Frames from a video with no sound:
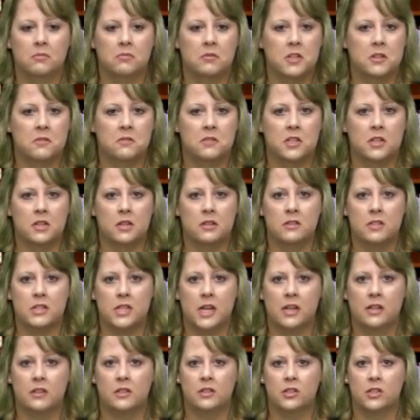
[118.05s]
gifted and
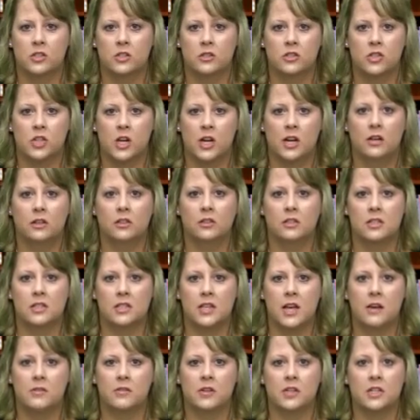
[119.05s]
talented child is
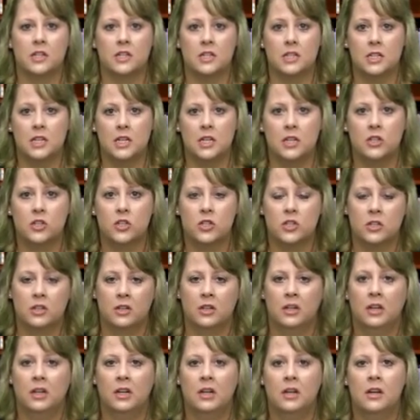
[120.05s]
having to teach
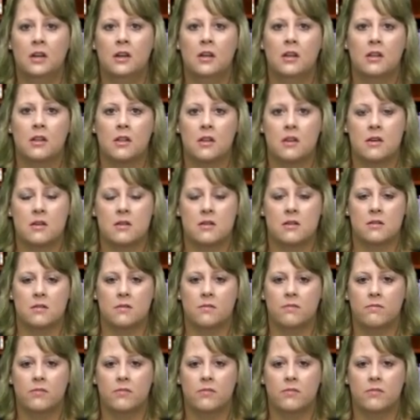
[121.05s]
the